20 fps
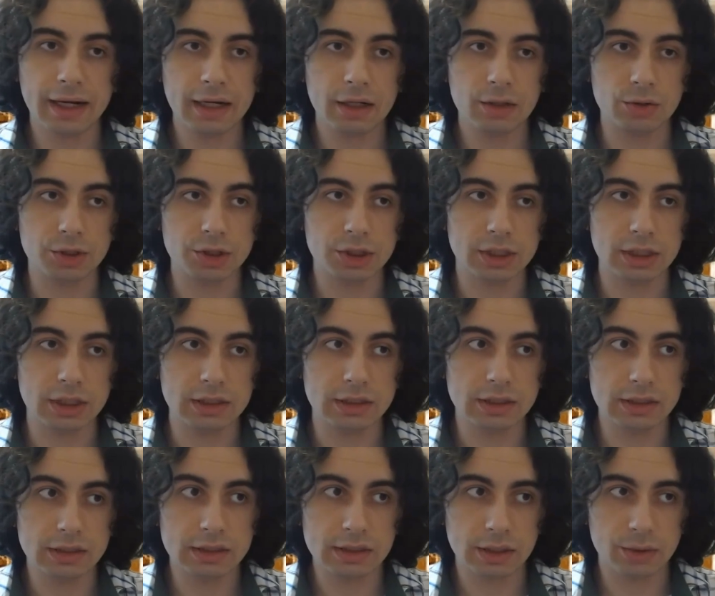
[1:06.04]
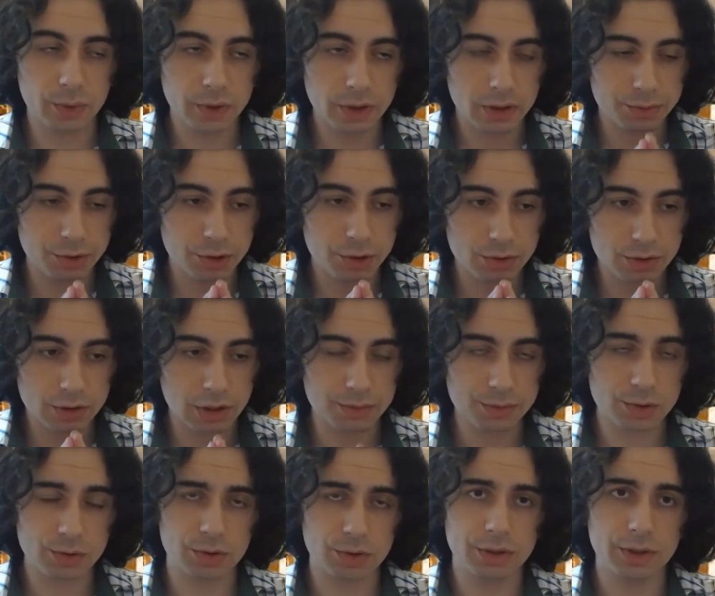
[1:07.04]
language that Sir William Jones
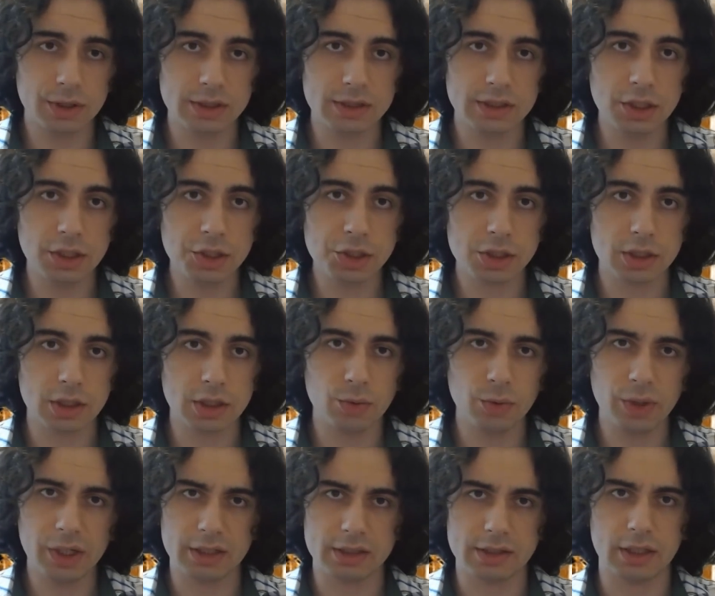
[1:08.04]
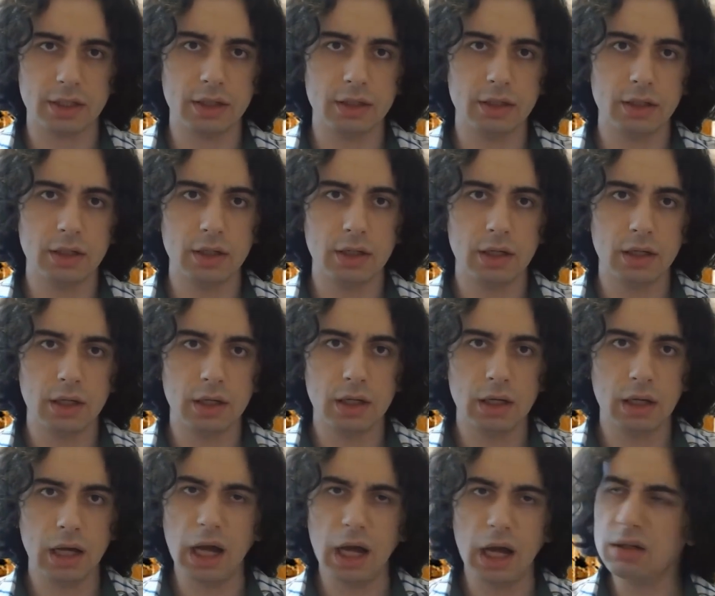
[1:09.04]
comes to the realization that, wait a second,
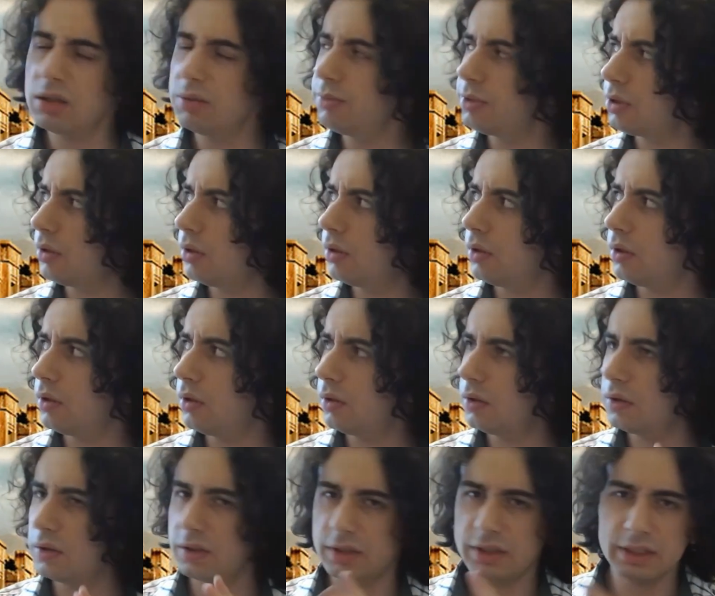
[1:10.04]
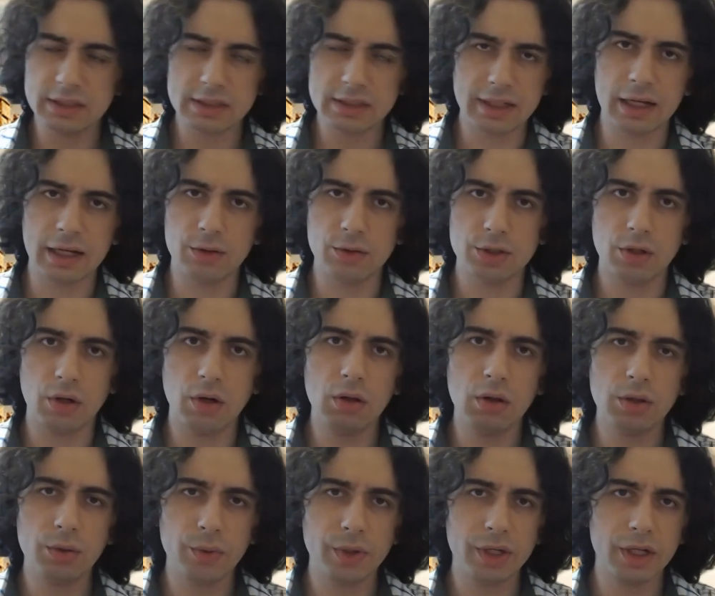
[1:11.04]
how comes all this language
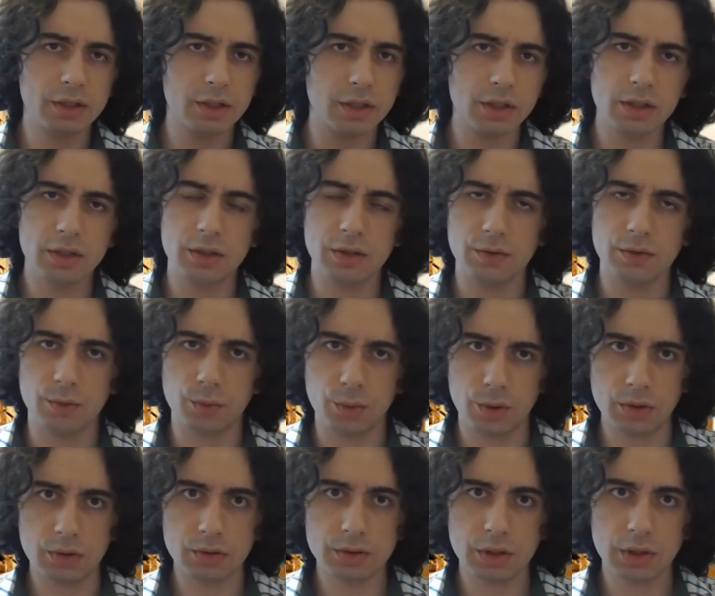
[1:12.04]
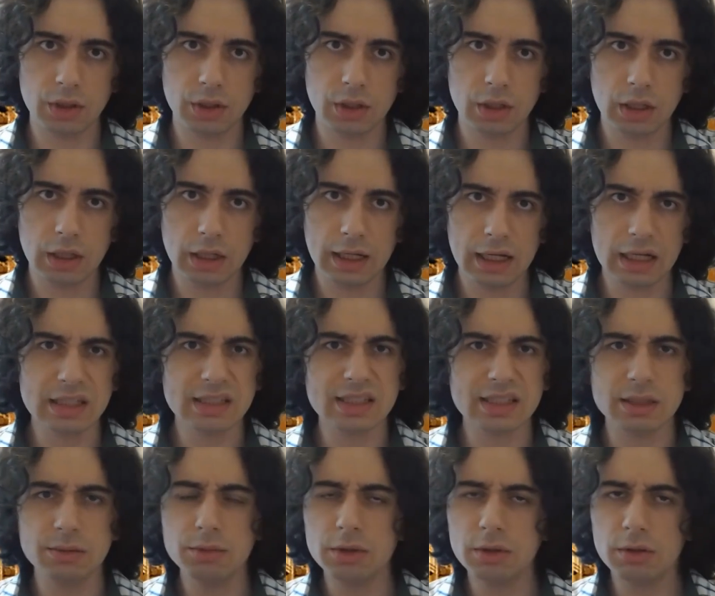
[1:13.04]
all the way on the other end of the world has
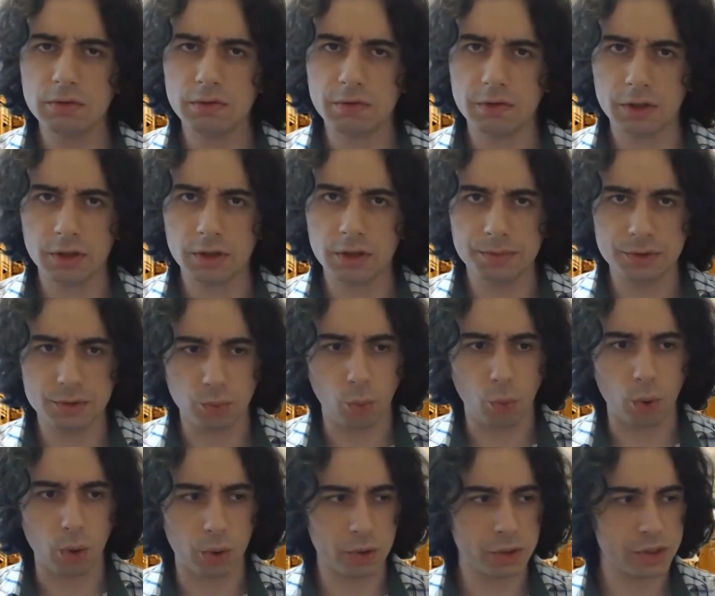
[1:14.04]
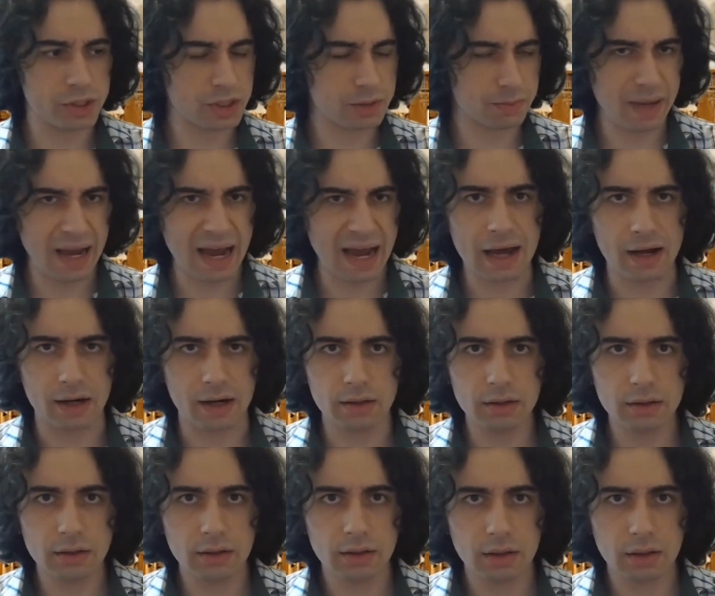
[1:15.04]
similar verbs, words,
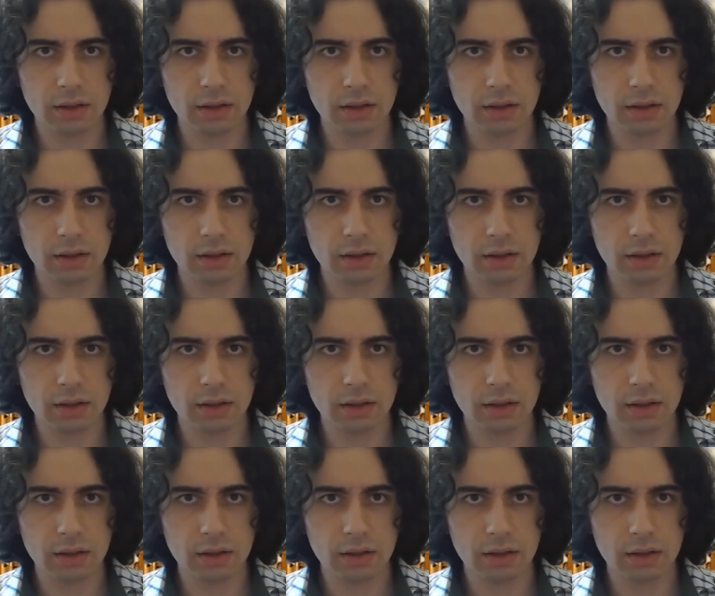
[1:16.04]
pattern